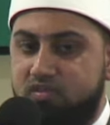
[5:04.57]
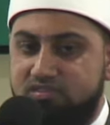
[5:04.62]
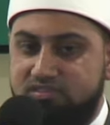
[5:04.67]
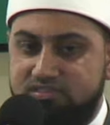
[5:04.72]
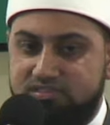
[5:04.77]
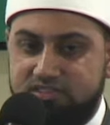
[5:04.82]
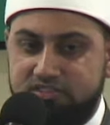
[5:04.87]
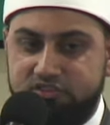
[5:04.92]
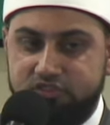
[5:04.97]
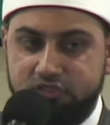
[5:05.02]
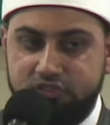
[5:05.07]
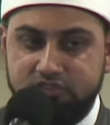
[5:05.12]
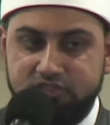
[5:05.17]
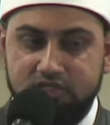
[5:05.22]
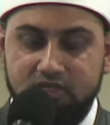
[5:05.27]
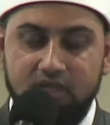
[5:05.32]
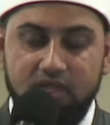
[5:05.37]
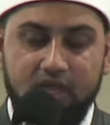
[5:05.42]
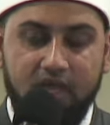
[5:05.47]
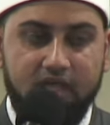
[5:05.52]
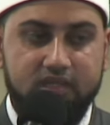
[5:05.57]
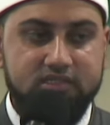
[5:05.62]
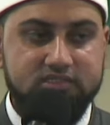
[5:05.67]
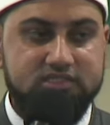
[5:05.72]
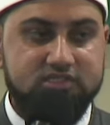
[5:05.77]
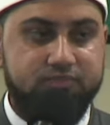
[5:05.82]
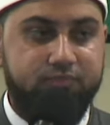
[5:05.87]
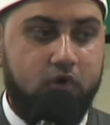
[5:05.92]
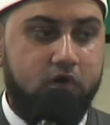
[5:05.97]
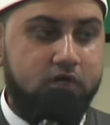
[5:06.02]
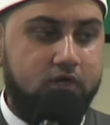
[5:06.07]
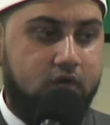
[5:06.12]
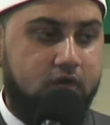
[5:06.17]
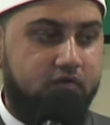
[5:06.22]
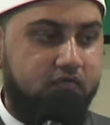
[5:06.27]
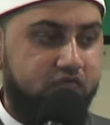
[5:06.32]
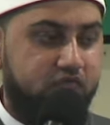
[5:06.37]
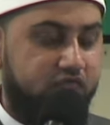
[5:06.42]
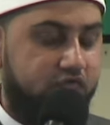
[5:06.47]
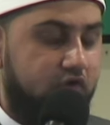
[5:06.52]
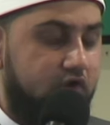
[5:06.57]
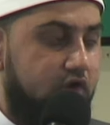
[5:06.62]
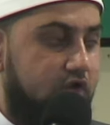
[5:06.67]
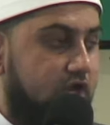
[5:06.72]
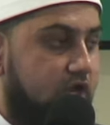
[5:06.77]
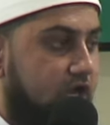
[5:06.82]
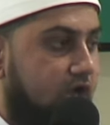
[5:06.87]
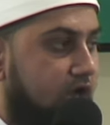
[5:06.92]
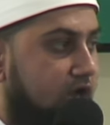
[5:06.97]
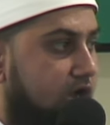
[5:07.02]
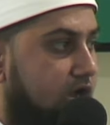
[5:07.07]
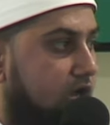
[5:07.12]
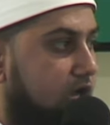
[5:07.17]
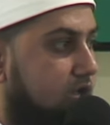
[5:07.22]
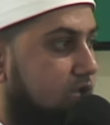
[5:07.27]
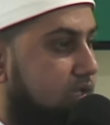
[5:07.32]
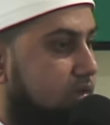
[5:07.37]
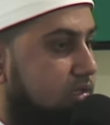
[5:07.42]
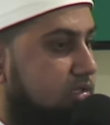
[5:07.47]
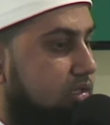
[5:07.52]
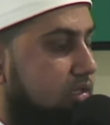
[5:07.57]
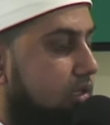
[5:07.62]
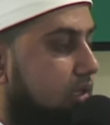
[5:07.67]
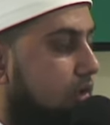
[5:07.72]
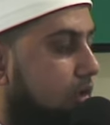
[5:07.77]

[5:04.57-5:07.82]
and sisters, and this is part of uh,